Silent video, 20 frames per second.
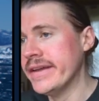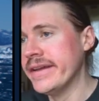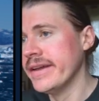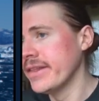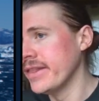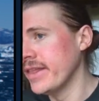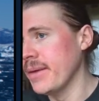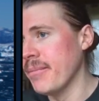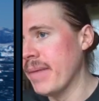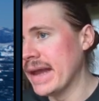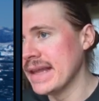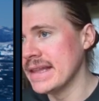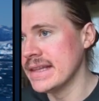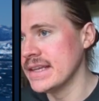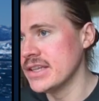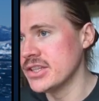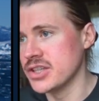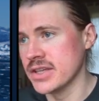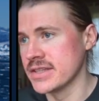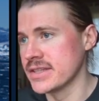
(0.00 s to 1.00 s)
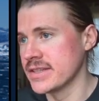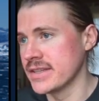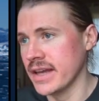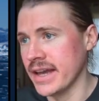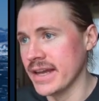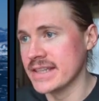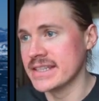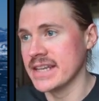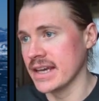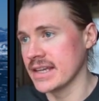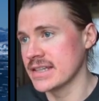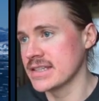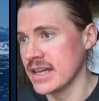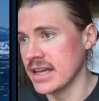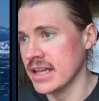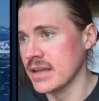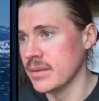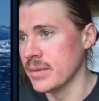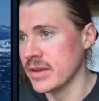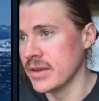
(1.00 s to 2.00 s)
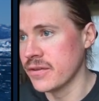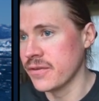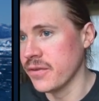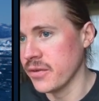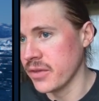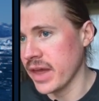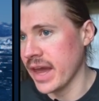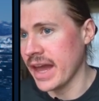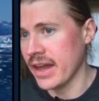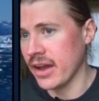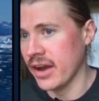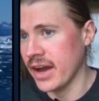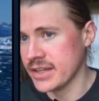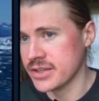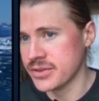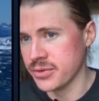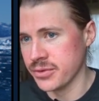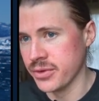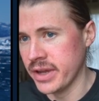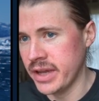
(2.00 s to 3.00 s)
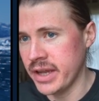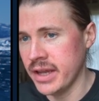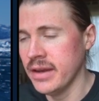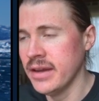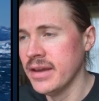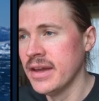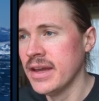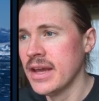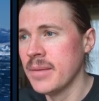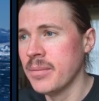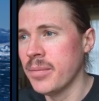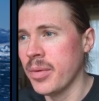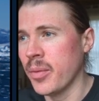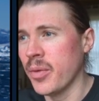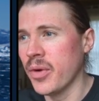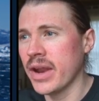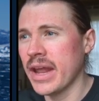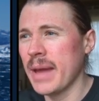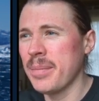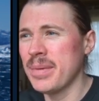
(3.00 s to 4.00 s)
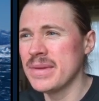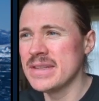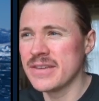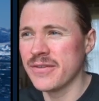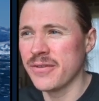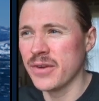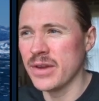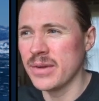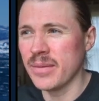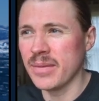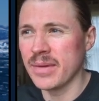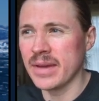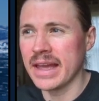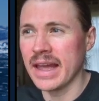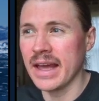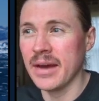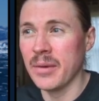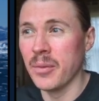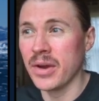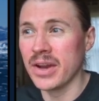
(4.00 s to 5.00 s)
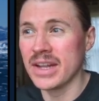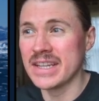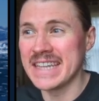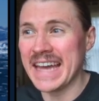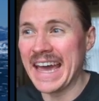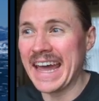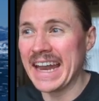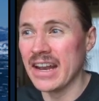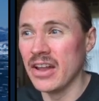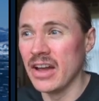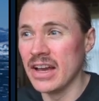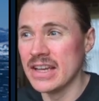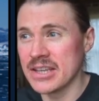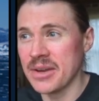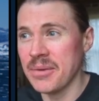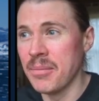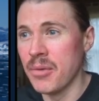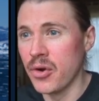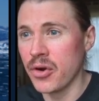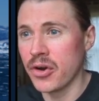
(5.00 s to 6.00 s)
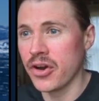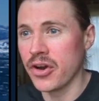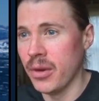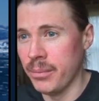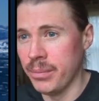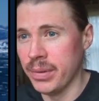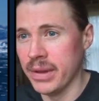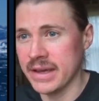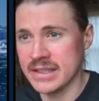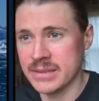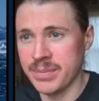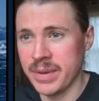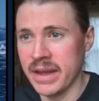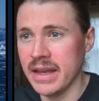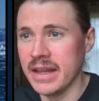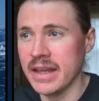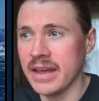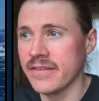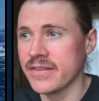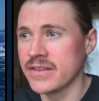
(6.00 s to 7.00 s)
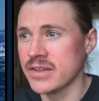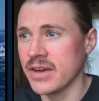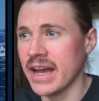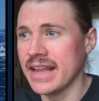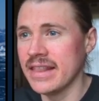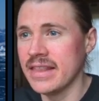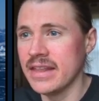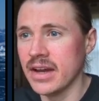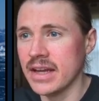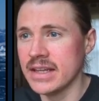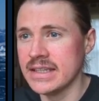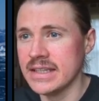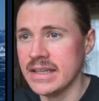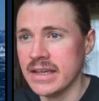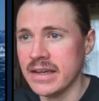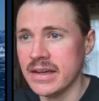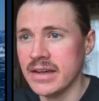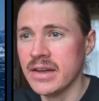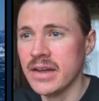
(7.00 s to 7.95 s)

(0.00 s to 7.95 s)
They're mainly just text elements for the AI to read. But what happens if we wanted to analyze a more complex PDF? So I had the idea.